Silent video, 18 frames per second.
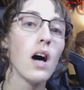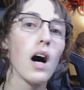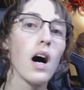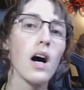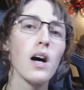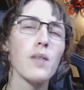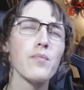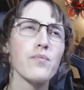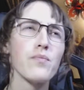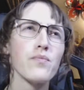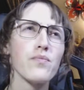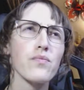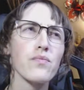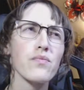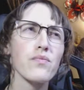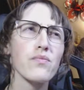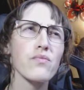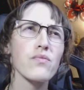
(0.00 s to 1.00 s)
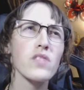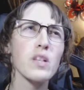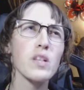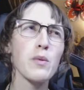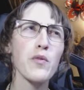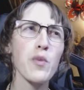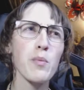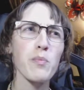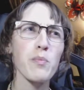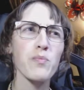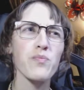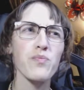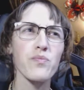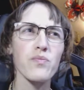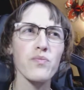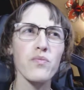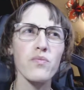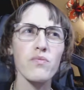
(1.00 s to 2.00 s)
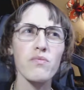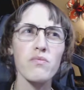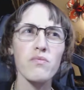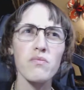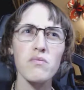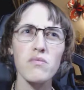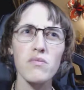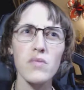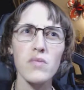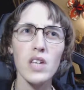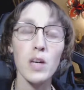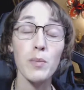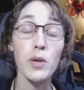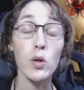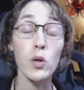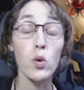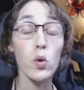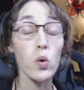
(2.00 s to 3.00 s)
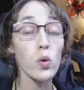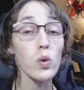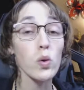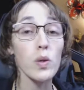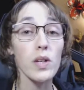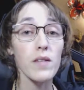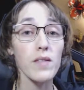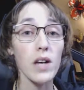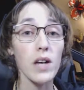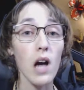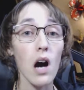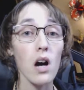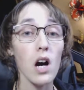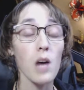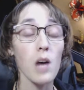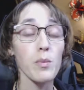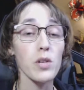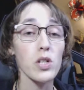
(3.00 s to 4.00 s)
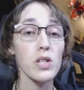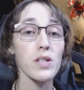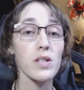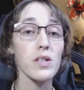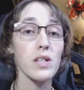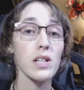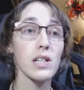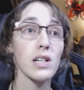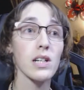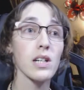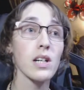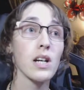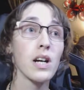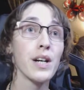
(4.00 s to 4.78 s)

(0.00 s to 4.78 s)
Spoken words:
Some of them, it'd be cool if they got accomplished this year,